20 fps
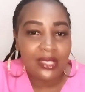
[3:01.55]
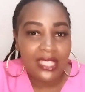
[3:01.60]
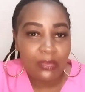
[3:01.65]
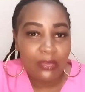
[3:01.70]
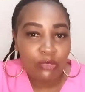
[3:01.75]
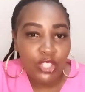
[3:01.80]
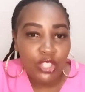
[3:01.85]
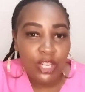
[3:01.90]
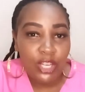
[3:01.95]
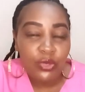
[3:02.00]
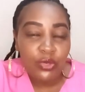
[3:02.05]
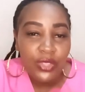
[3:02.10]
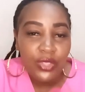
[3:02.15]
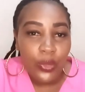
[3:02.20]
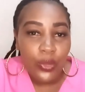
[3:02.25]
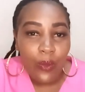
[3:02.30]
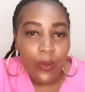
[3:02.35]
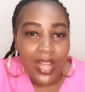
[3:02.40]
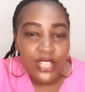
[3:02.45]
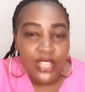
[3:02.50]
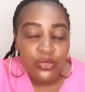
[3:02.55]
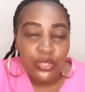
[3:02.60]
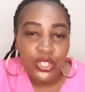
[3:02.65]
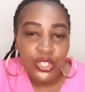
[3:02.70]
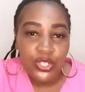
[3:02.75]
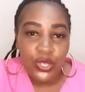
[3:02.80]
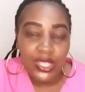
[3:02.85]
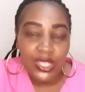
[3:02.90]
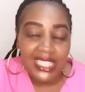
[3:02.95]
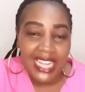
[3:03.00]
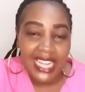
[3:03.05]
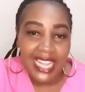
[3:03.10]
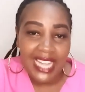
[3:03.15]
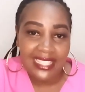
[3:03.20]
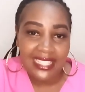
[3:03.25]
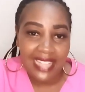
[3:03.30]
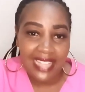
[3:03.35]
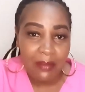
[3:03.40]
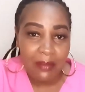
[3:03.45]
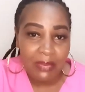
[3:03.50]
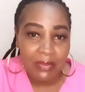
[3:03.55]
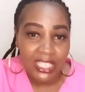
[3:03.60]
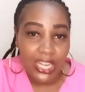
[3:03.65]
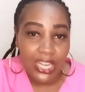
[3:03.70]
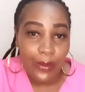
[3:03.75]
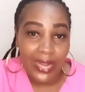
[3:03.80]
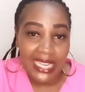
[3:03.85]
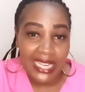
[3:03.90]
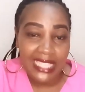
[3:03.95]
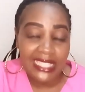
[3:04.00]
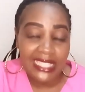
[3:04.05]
symptoms with the ones we talked last time in our